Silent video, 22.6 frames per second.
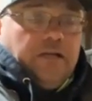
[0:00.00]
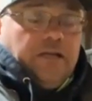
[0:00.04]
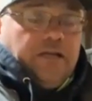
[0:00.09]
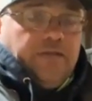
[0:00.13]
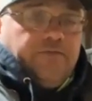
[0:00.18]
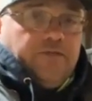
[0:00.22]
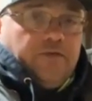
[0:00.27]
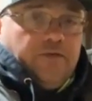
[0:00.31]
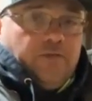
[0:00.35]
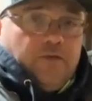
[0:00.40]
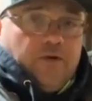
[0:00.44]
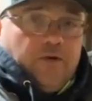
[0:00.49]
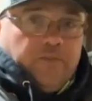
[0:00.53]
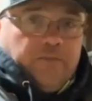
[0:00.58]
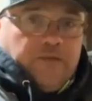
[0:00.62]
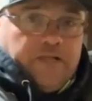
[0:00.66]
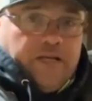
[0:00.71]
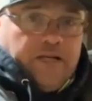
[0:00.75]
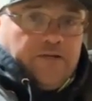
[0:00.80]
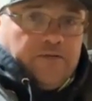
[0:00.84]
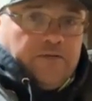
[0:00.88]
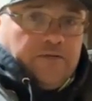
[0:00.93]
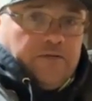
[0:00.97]
Even the rope
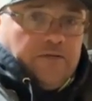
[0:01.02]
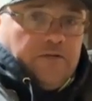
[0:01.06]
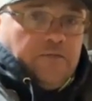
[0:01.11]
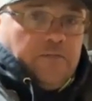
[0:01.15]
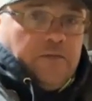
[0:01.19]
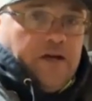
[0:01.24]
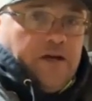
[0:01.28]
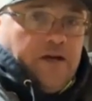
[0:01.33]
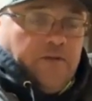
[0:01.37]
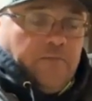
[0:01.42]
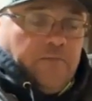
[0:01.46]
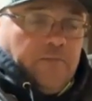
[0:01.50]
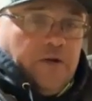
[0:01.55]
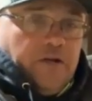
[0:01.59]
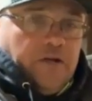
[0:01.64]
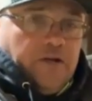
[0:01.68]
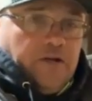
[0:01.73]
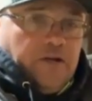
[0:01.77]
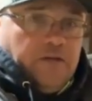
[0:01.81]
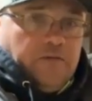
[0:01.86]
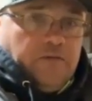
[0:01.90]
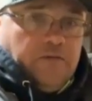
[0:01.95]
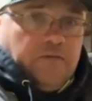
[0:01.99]
saddles, when you buy them
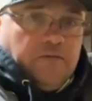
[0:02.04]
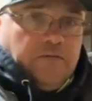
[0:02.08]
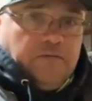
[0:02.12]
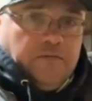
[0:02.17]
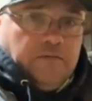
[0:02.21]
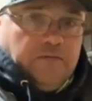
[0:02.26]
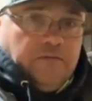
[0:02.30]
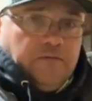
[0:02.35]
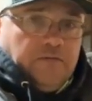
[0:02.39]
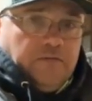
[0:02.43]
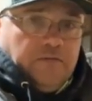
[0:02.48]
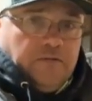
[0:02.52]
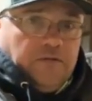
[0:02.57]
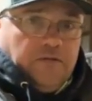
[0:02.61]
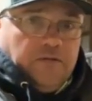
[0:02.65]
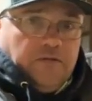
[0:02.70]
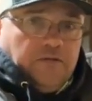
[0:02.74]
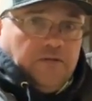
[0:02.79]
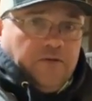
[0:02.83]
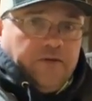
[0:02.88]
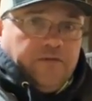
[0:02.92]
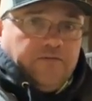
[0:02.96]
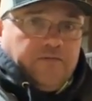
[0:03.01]
brand new,
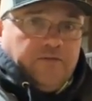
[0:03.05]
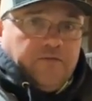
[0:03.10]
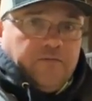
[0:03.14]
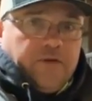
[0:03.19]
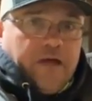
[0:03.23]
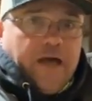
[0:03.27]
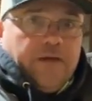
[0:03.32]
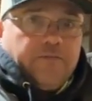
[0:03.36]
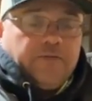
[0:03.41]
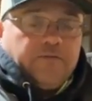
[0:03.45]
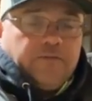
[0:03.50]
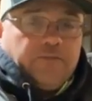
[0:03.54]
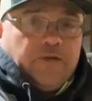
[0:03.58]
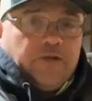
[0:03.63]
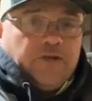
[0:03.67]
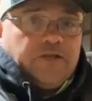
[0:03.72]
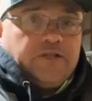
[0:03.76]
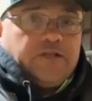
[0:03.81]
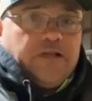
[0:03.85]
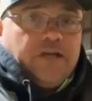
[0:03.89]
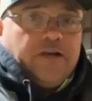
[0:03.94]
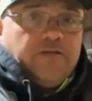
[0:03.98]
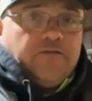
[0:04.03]
you have to wrap them
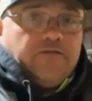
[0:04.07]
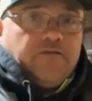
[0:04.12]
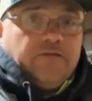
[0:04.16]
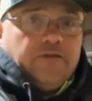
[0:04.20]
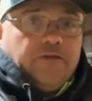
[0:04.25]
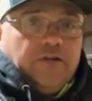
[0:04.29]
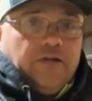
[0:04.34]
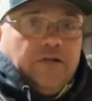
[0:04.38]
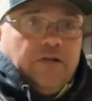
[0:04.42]
yourself.